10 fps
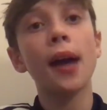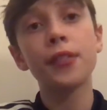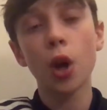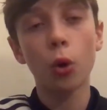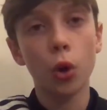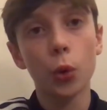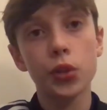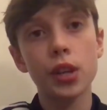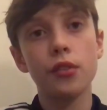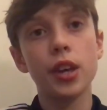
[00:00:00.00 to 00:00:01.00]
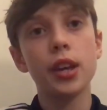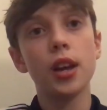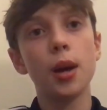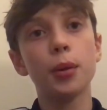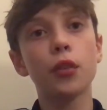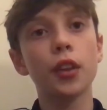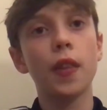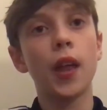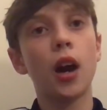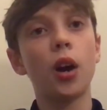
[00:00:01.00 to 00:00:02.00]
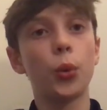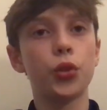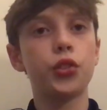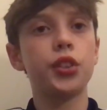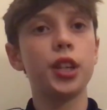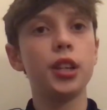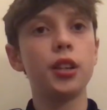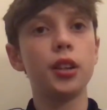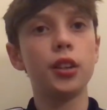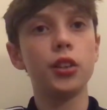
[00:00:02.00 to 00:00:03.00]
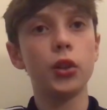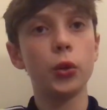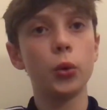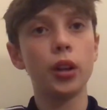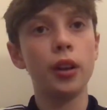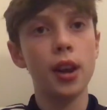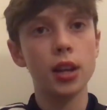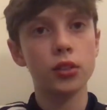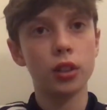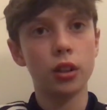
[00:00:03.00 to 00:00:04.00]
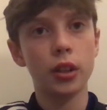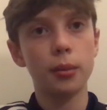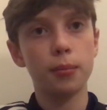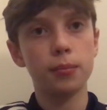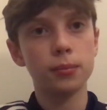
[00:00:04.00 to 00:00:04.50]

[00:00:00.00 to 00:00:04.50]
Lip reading: and the Old Gold TV. But other than that, I will see you next time.